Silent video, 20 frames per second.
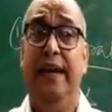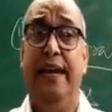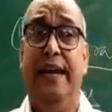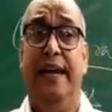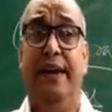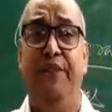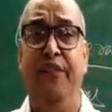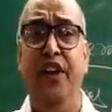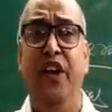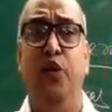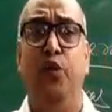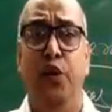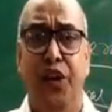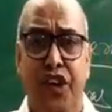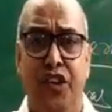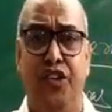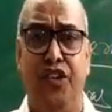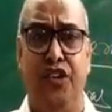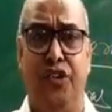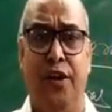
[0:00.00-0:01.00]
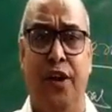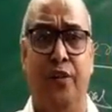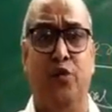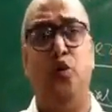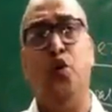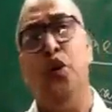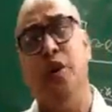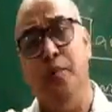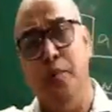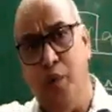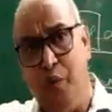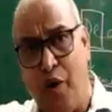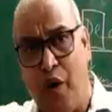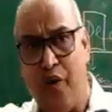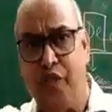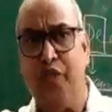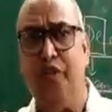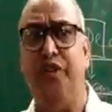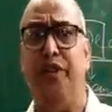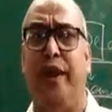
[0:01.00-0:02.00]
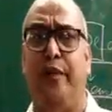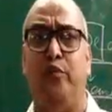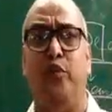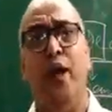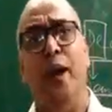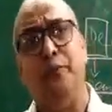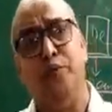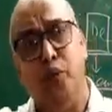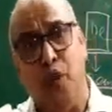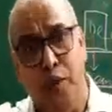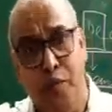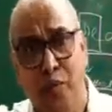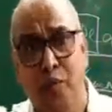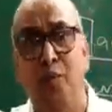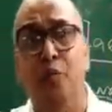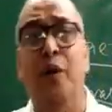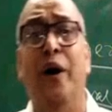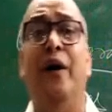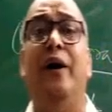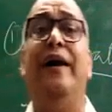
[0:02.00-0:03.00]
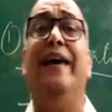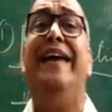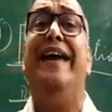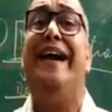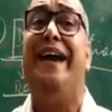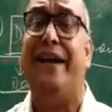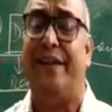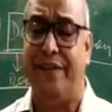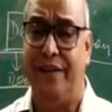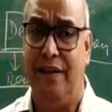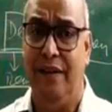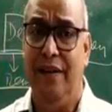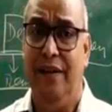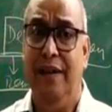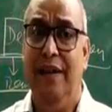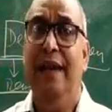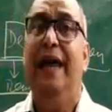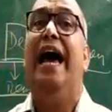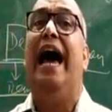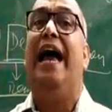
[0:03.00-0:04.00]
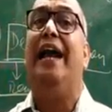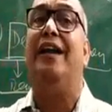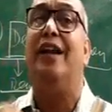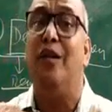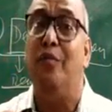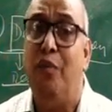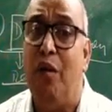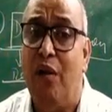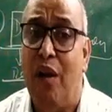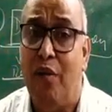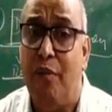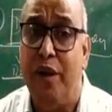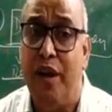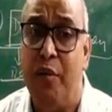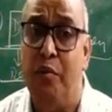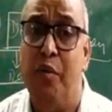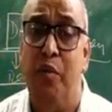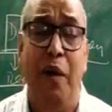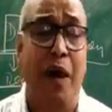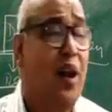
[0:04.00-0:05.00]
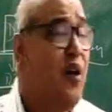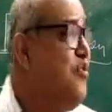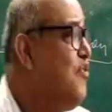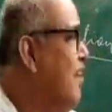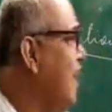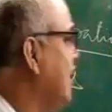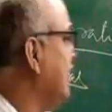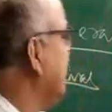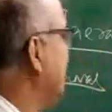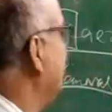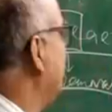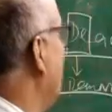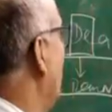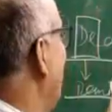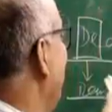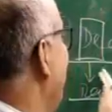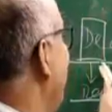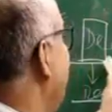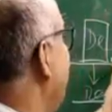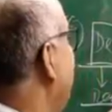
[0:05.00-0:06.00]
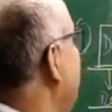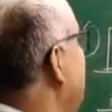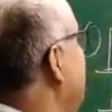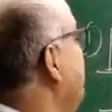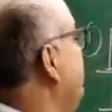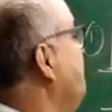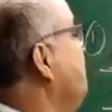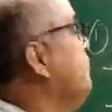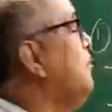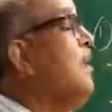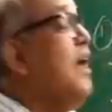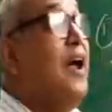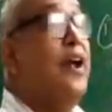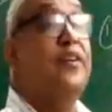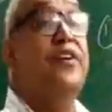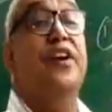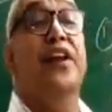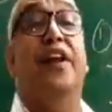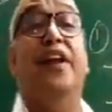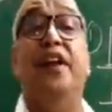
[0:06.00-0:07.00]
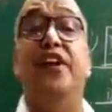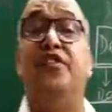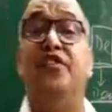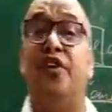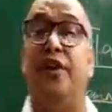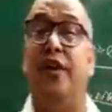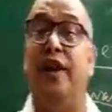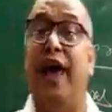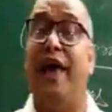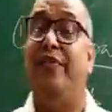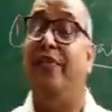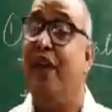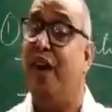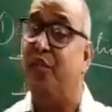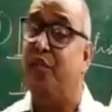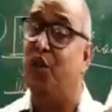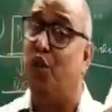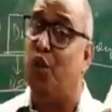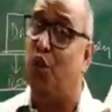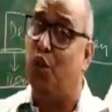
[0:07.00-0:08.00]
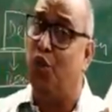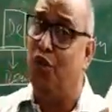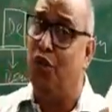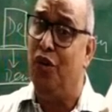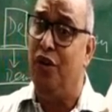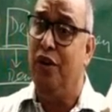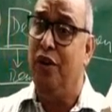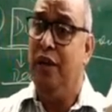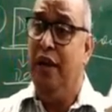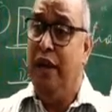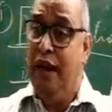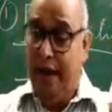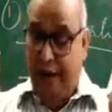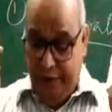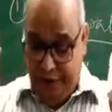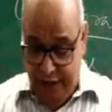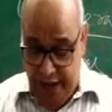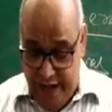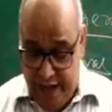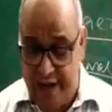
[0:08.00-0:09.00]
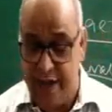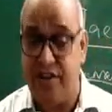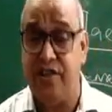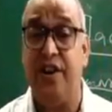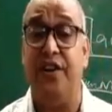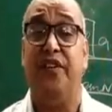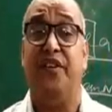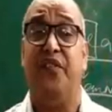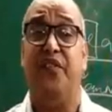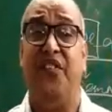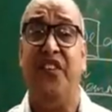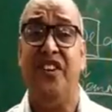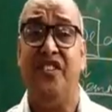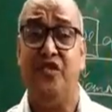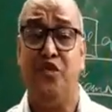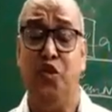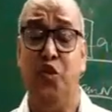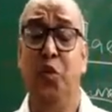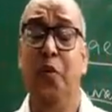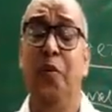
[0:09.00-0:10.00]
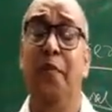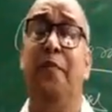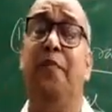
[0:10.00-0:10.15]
If we wish to remove oxygen, we have to remove air, and removal of air is known as deaeration, and therefore deaeration refers to